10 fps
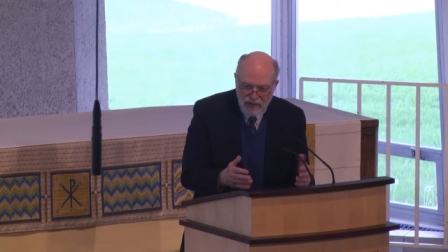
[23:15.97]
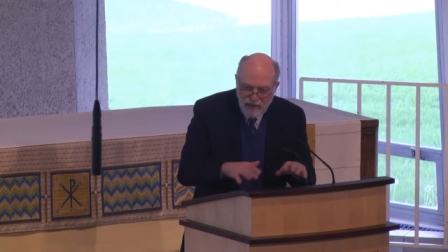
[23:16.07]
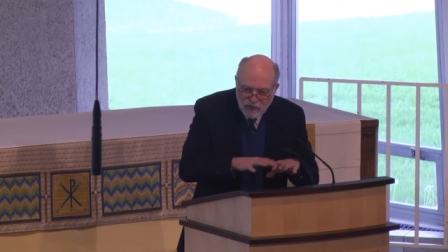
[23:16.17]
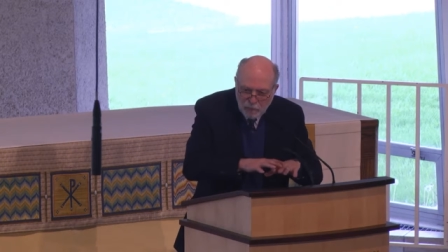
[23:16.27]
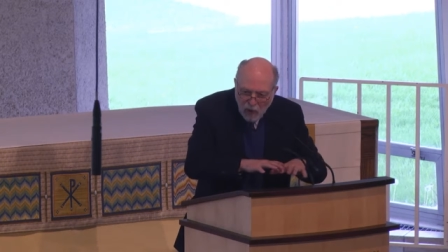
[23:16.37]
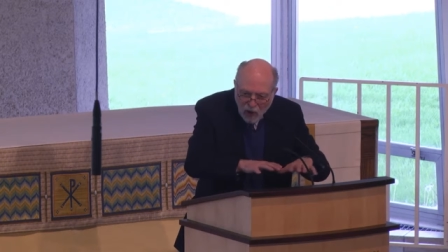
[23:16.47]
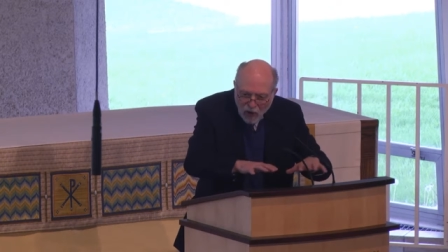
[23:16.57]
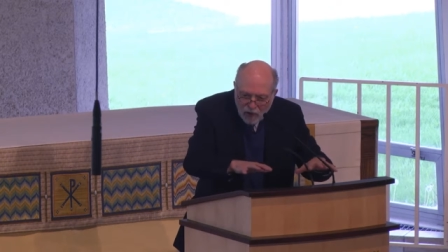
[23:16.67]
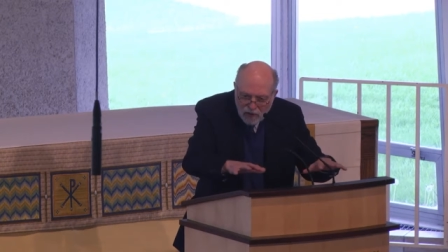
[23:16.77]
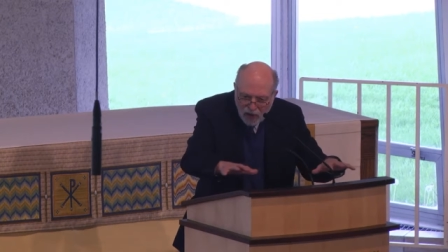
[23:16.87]
He's
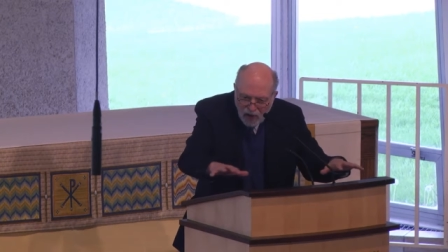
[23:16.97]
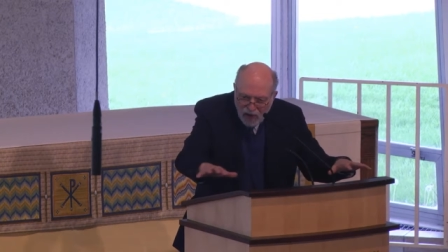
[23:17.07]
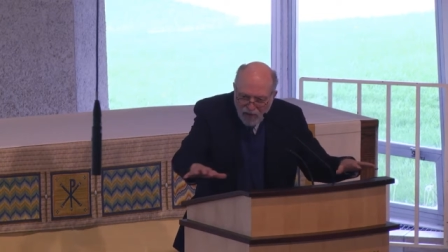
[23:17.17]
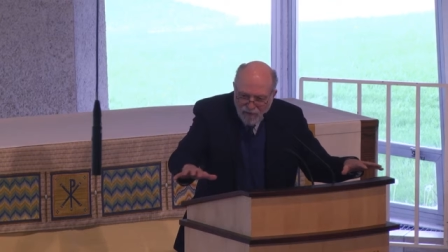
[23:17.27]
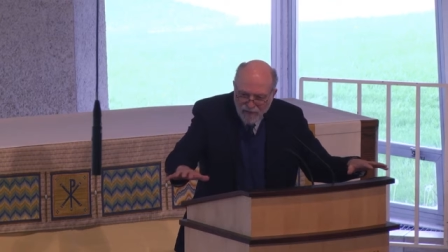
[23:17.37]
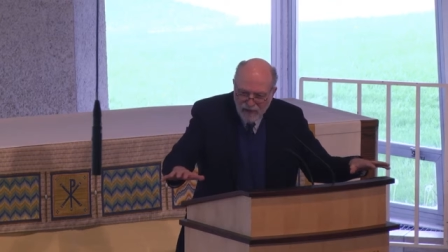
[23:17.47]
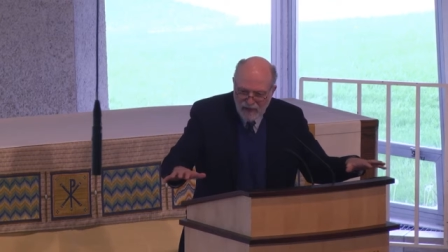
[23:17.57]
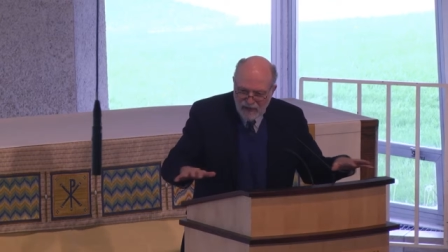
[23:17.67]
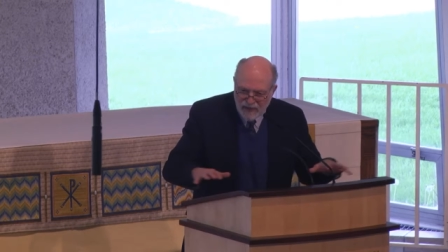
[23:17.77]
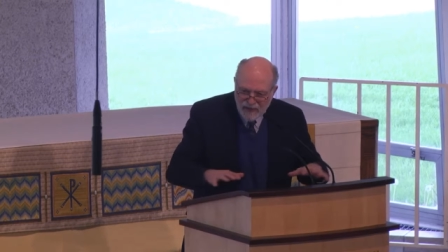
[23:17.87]
part of
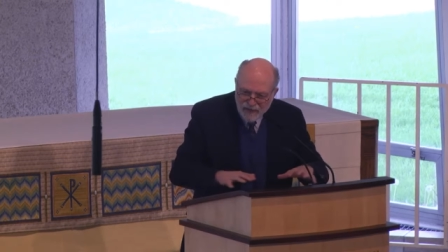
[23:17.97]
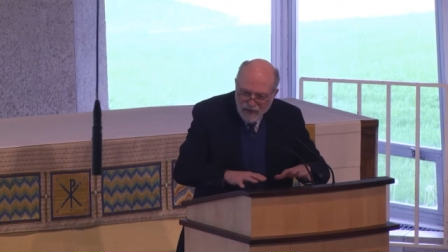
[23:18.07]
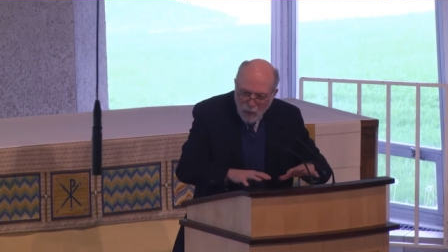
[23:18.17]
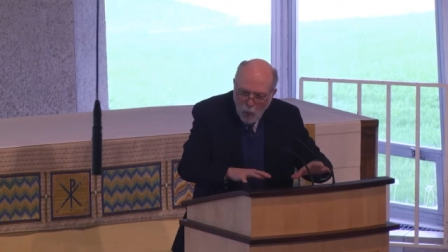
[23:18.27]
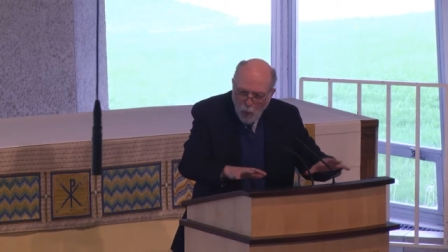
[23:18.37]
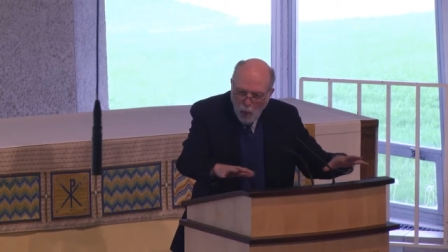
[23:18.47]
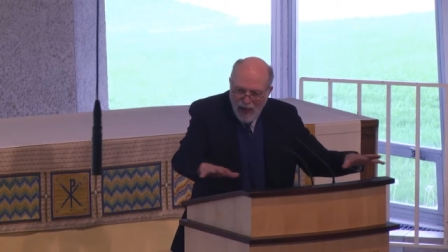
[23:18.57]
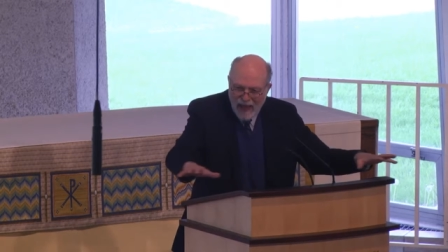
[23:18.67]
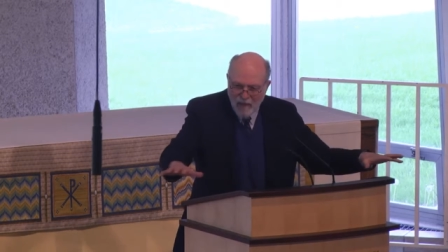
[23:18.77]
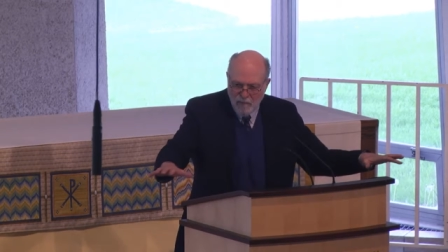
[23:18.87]
the
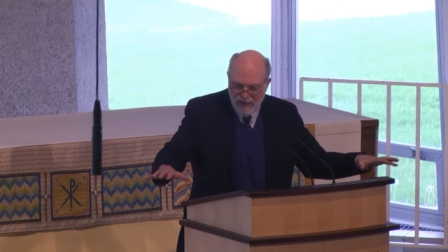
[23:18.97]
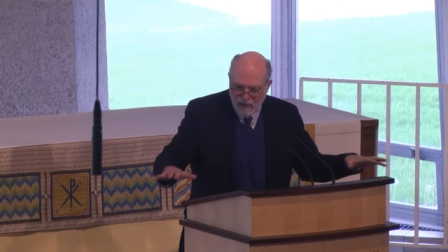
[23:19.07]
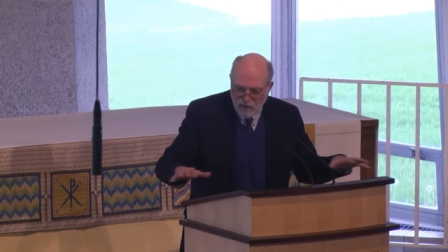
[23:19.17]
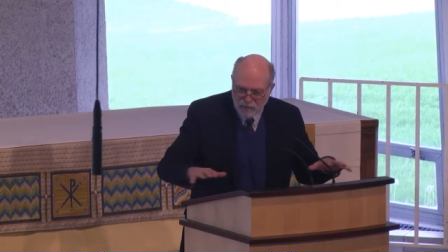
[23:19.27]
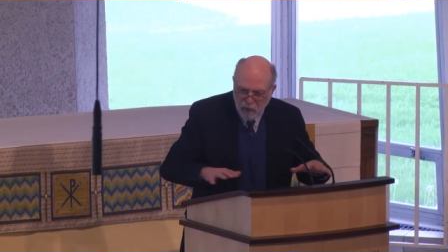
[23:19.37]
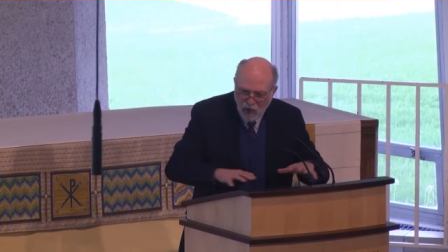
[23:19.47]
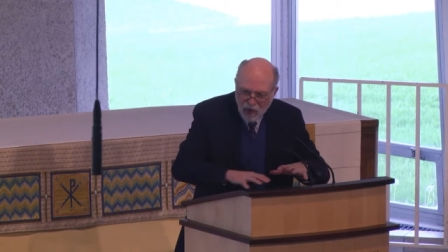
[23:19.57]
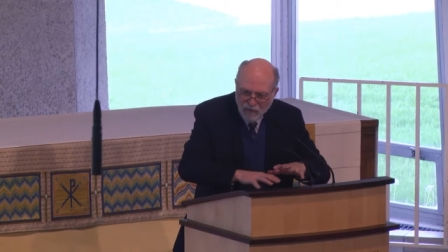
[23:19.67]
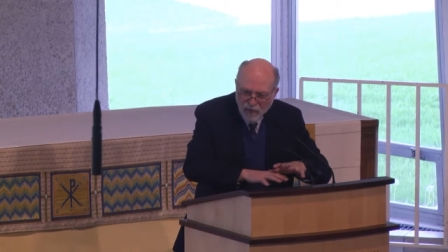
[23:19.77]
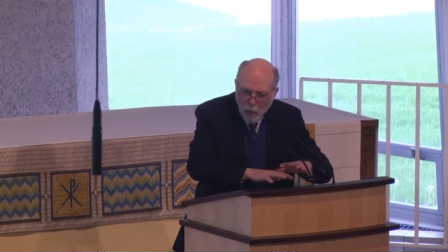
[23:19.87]
web. He was
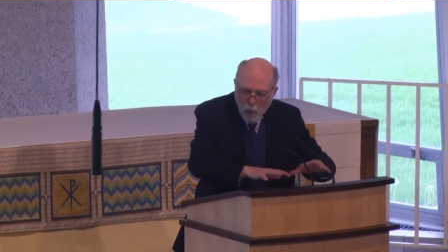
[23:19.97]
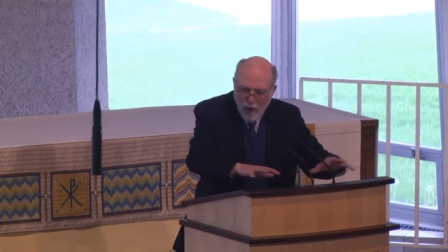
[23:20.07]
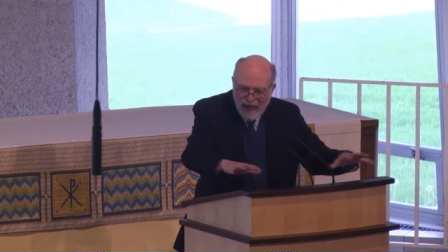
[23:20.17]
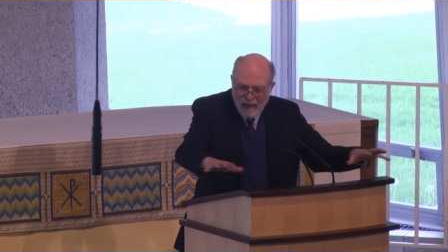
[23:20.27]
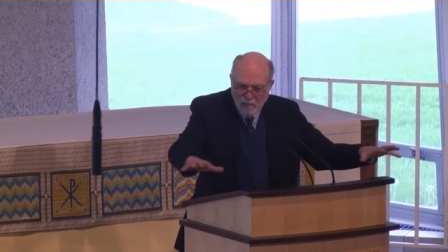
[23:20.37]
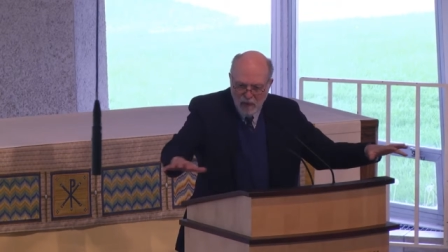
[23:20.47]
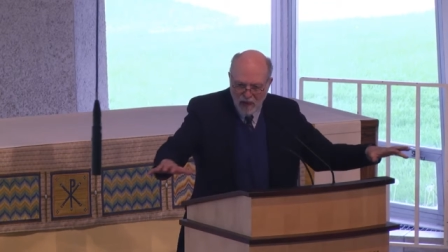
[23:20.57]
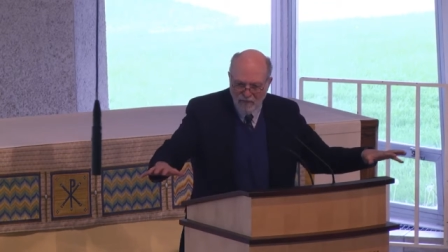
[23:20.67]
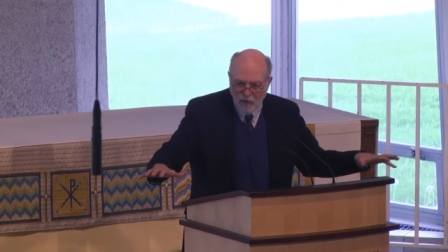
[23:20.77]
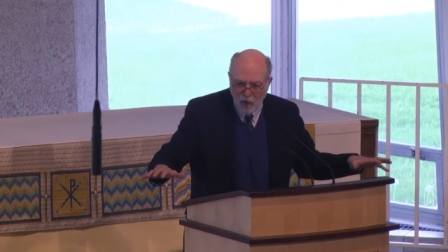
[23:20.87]
part of the web
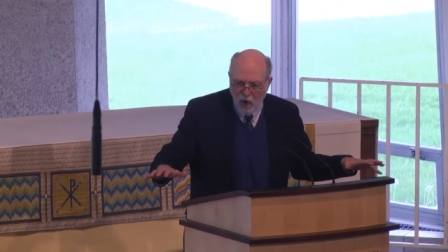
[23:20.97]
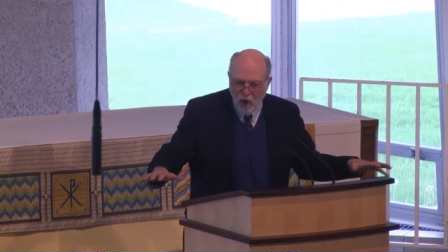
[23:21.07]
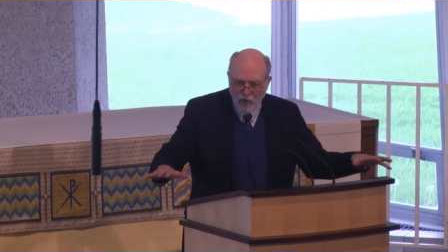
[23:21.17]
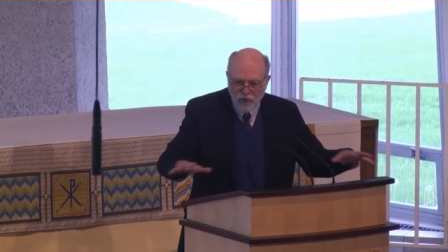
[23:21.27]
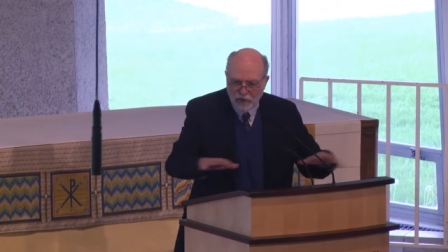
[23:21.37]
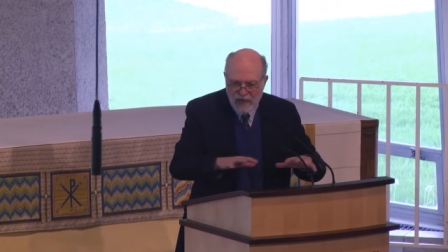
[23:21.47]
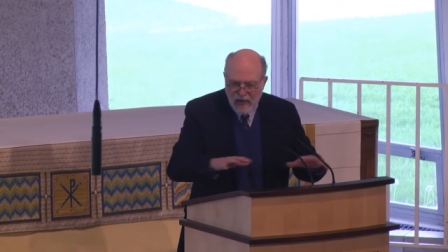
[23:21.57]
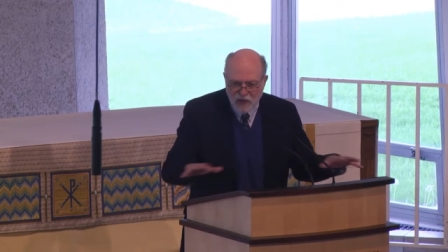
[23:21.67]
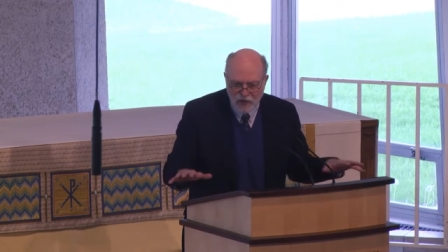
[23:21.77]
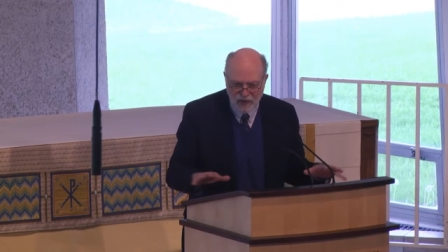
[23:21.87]
of all
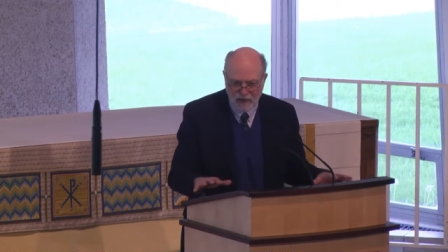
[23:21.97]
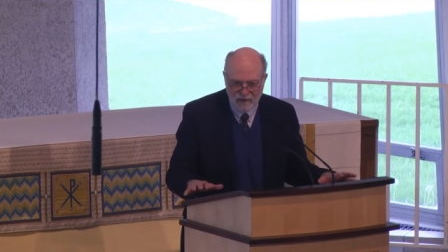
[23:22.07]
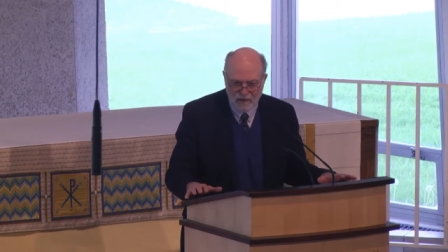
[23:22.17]
creation.